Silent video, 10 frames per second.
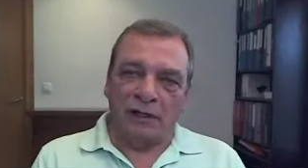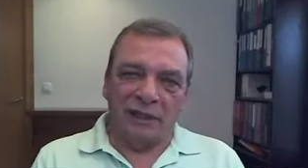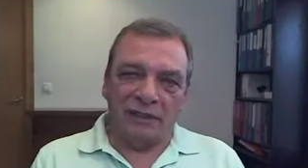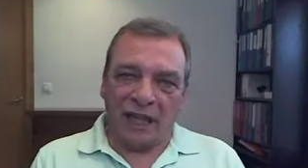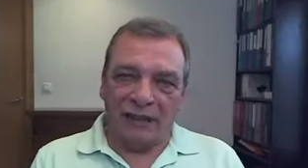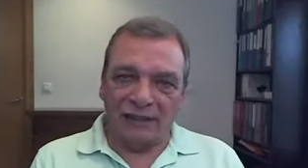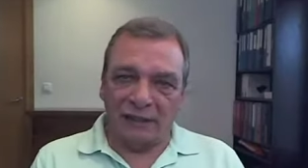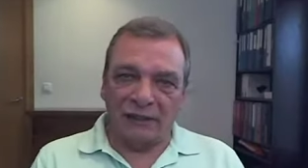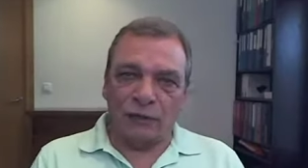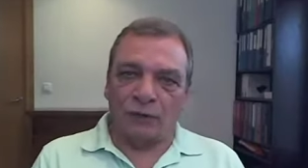an
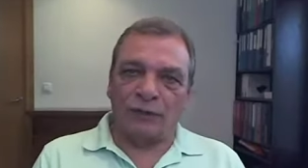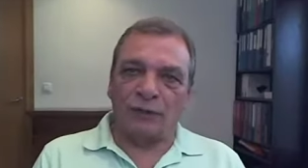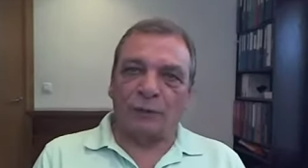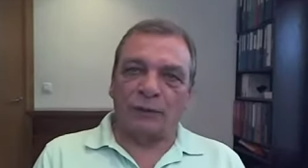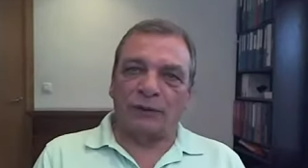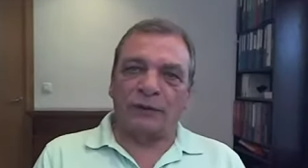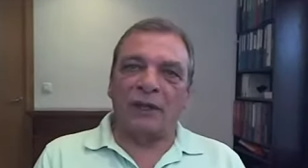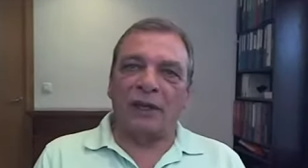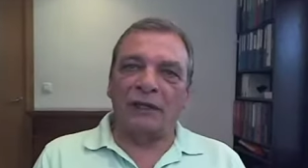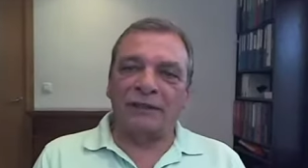analysis of his
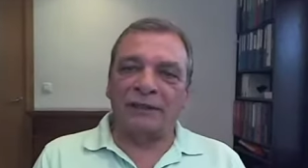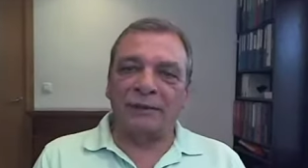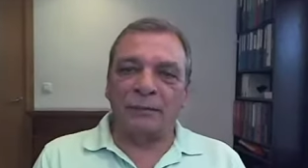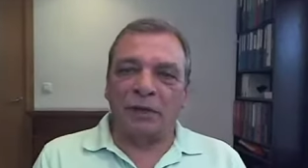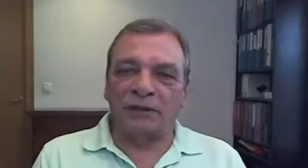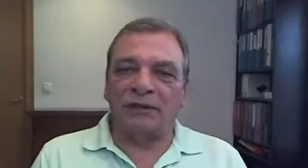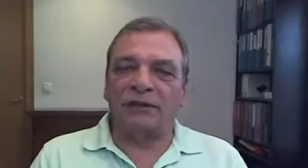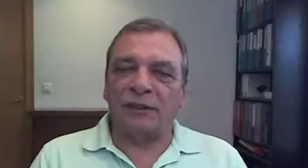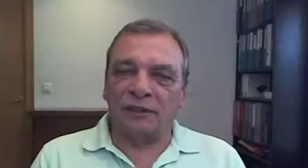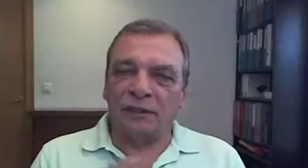personality, but
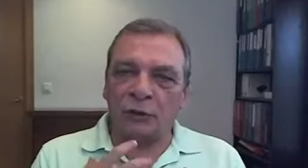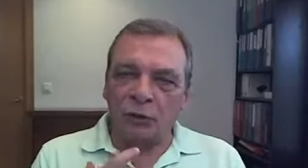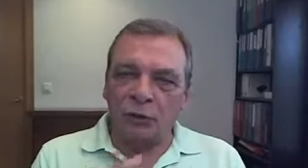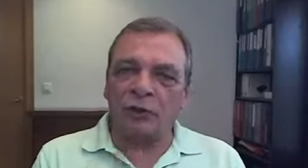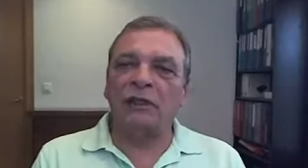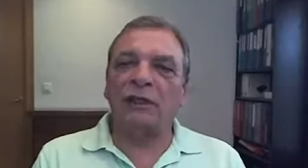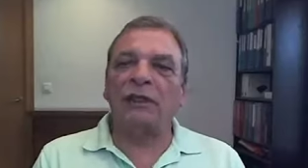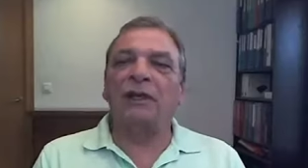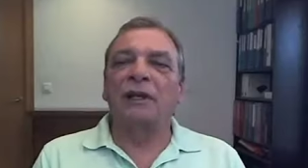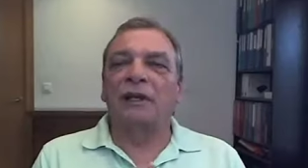that it will
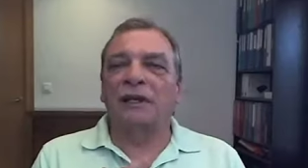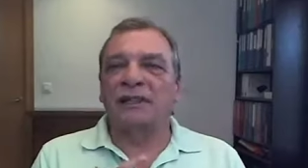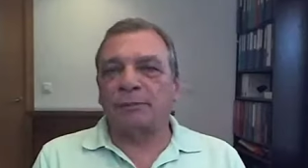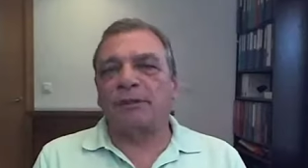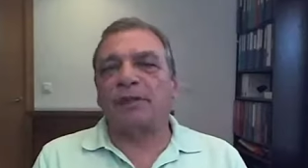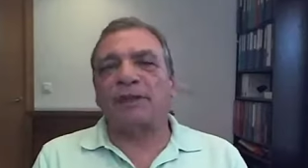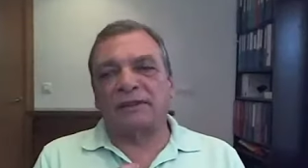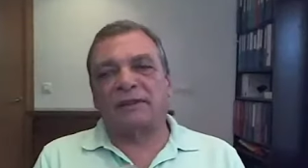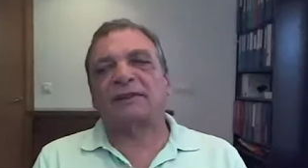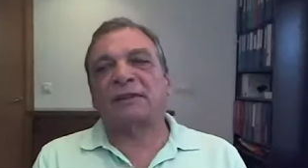really
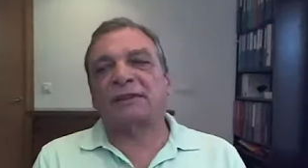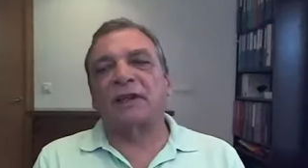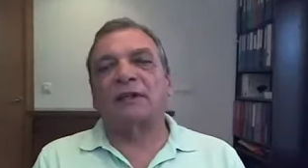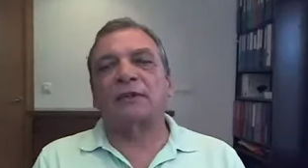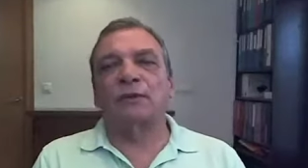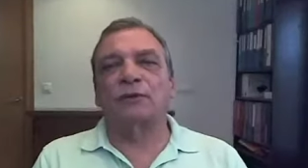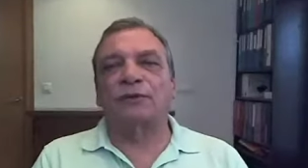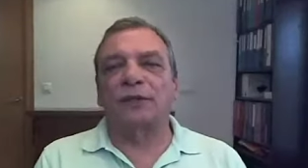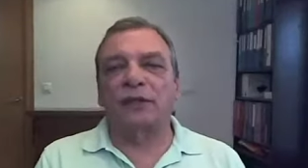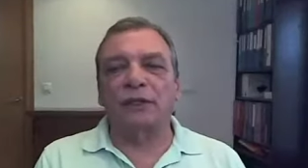express this kind of
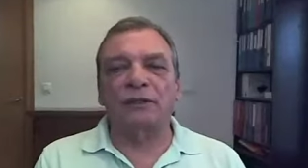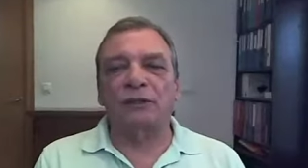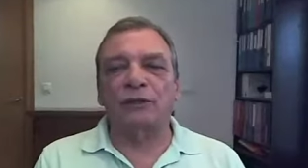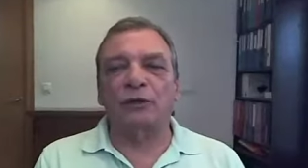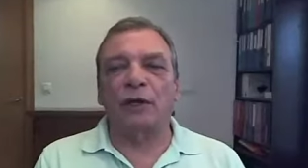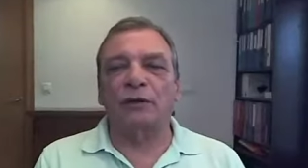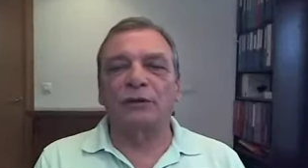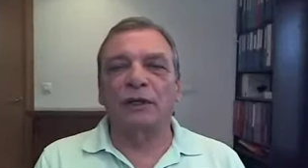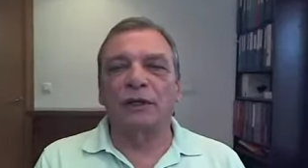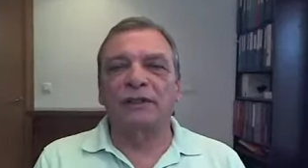feeling that you
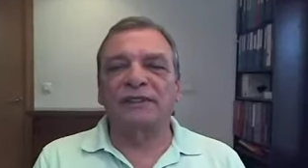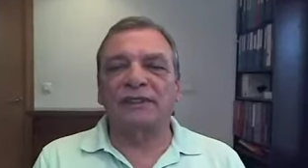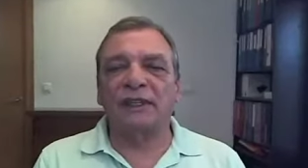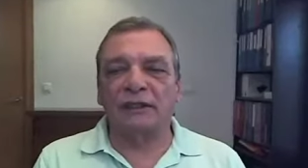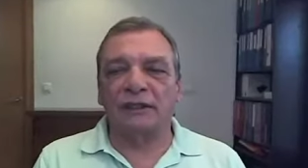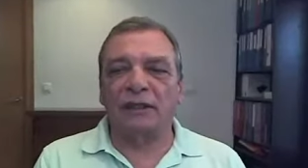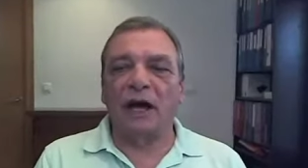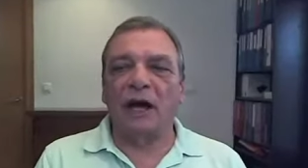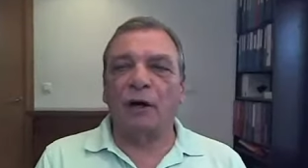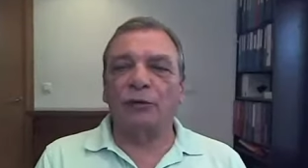have. Say it
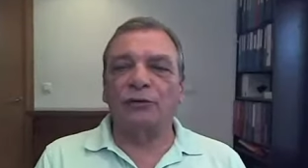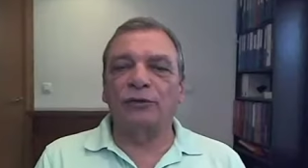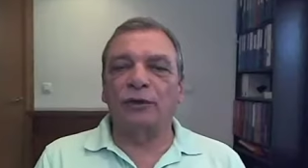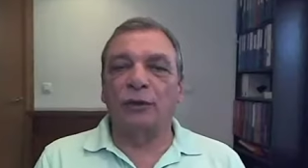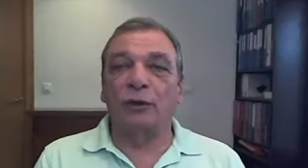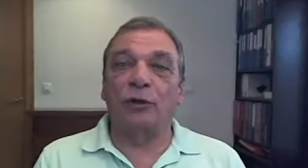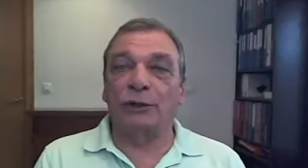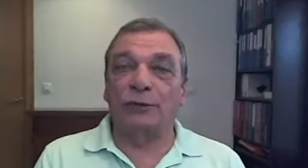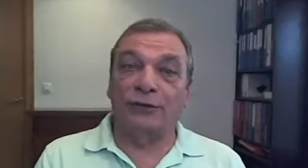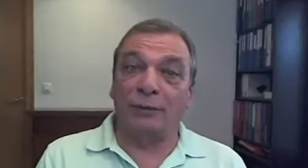loud,
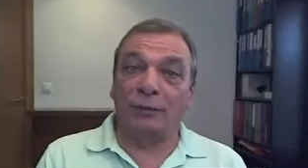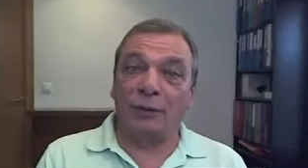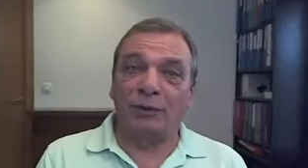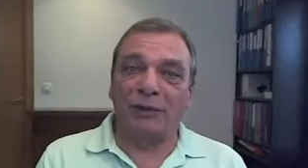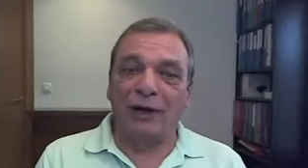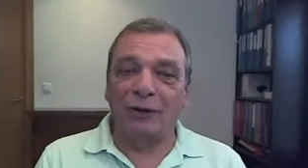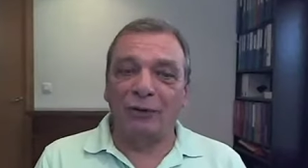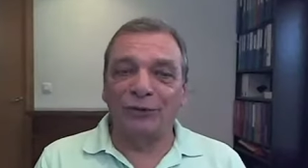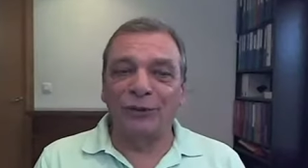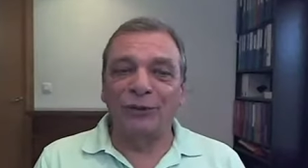or if there are people
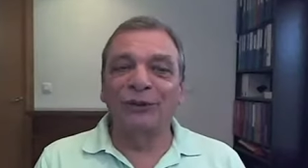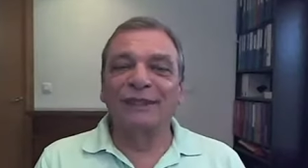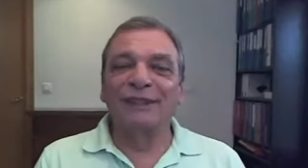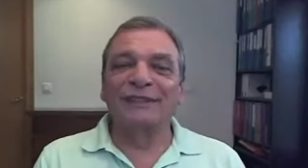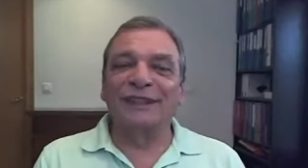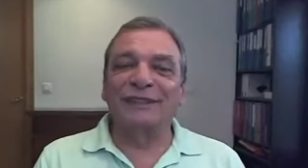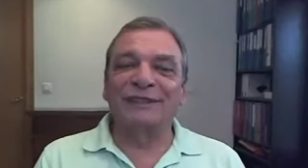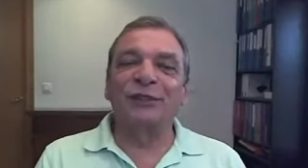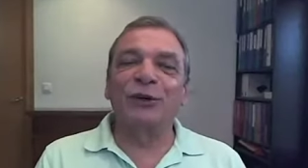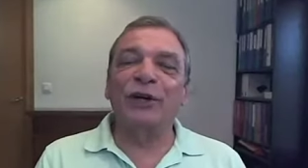around you, say
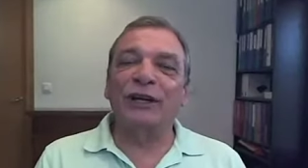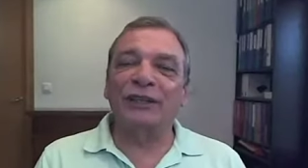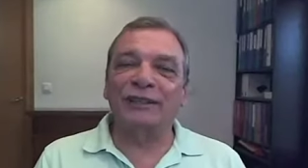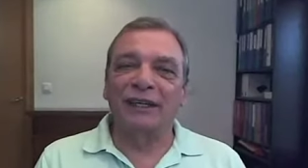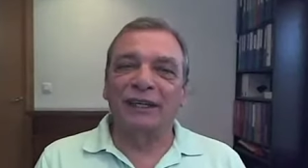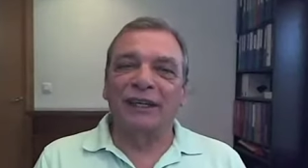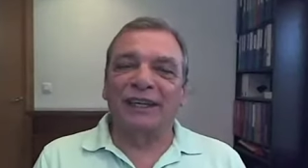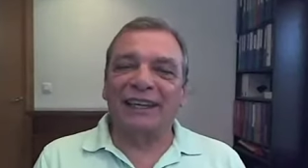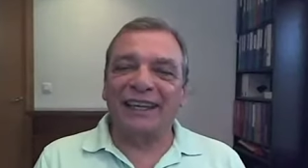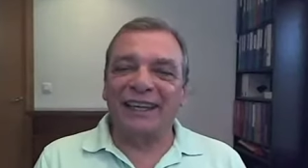it in your head,
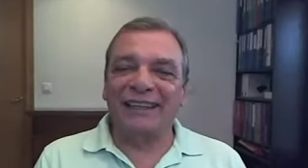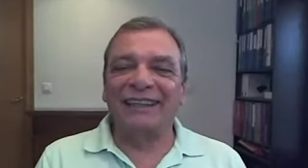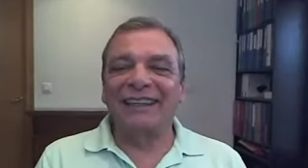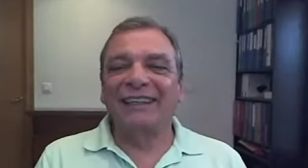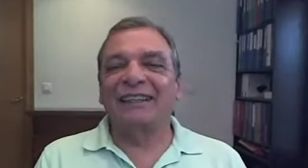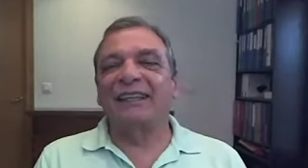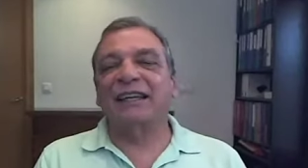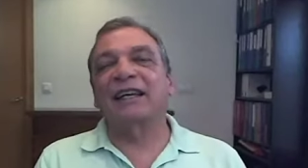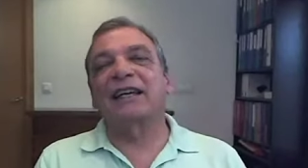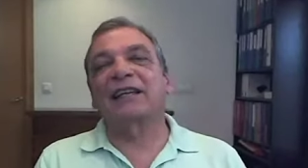again and
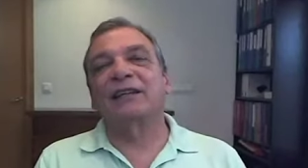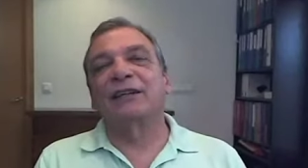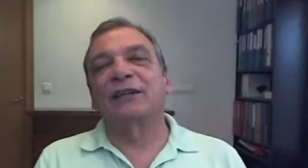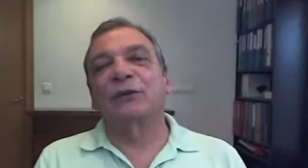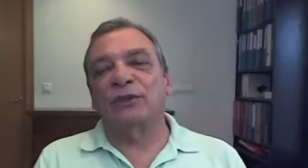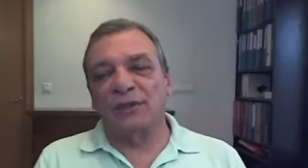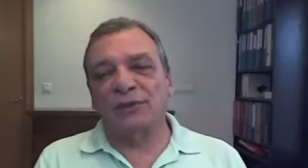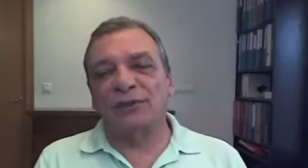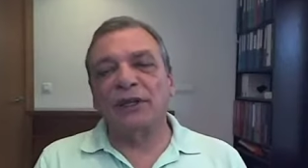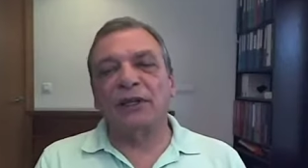again, with a
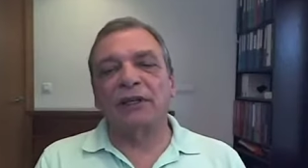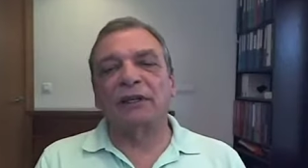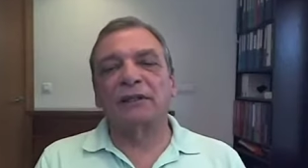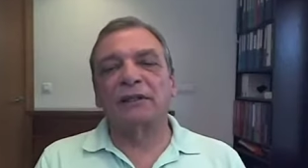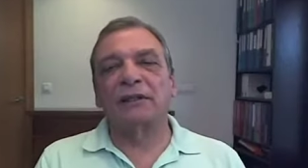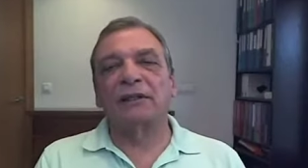feeling,